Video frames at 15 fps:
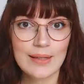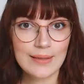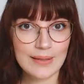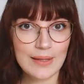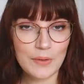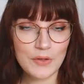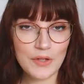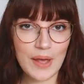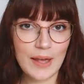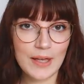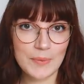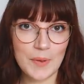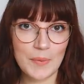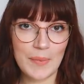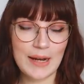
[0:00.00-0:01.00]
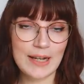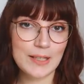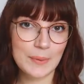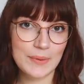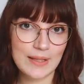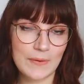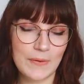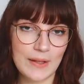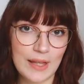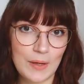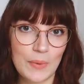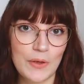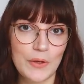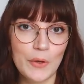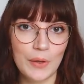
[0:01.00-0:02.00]
Skillshare has been made specifically
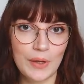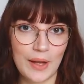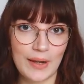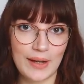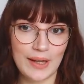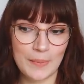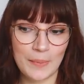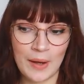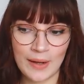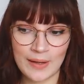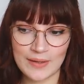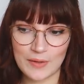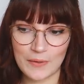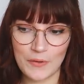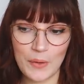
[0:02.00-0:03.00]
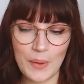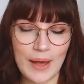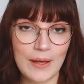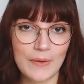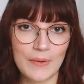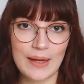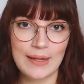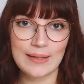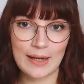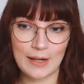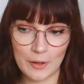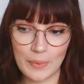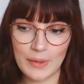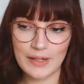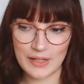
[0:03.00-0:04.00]
with your learning in mind, so if you have a
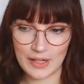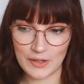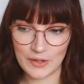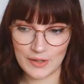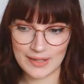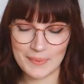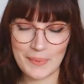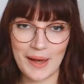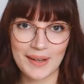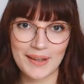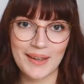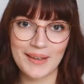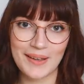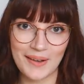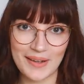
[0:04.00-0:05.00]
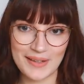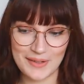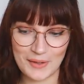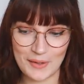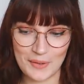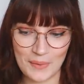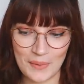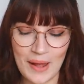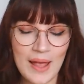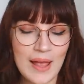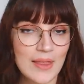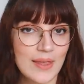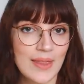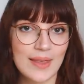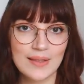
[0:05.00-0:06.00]
terrible attention span like I do,
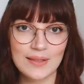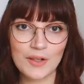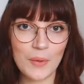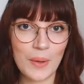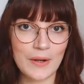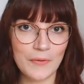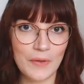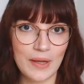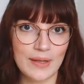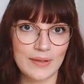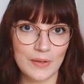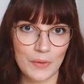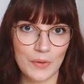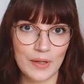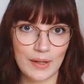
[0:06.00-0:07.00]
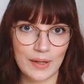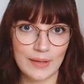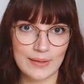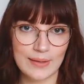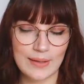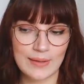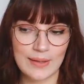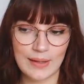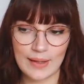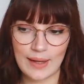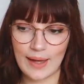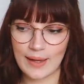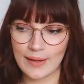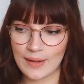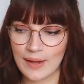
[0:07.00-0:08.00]
then there's no adverts on the classes that
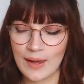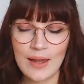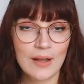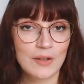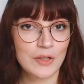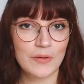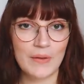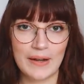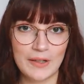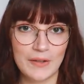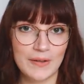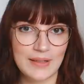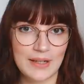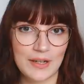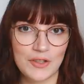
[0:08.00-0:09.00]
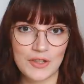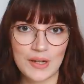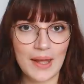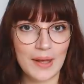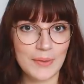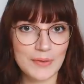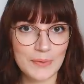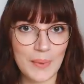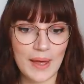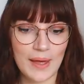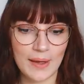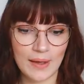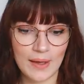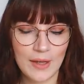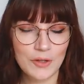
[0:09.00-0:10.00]
can direct your attention
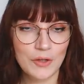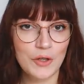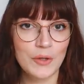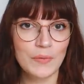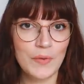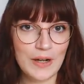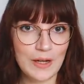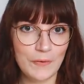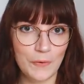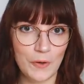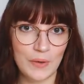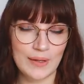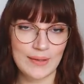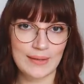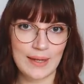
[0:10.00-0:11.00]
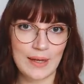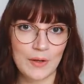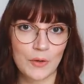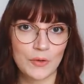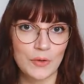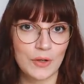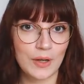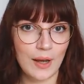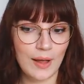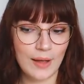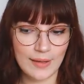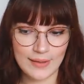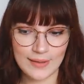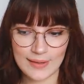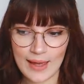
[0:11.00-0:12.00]
elsewhere. You can really focus in on your
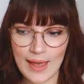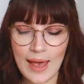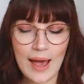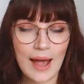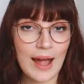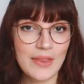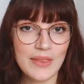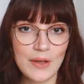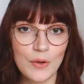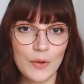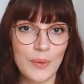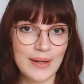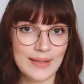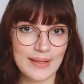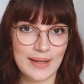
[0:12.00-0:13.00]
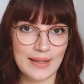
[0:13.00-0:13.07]
class, and they're always